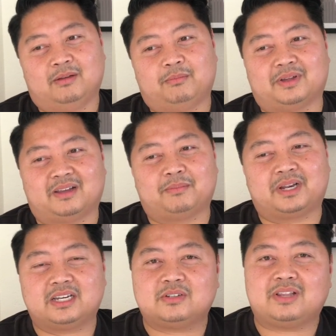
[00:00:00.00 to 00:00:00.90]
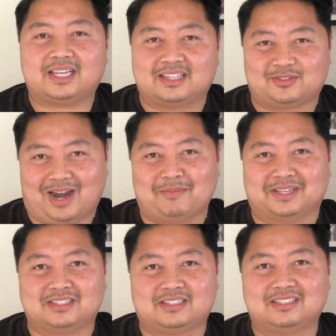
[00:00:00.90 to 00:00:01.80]
But but I do like the
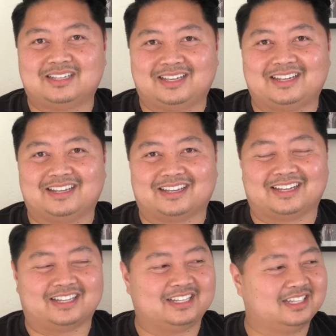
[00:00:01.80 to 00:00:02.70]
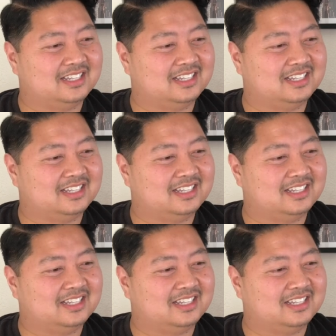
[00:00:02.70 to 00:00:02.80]
dramas. It uh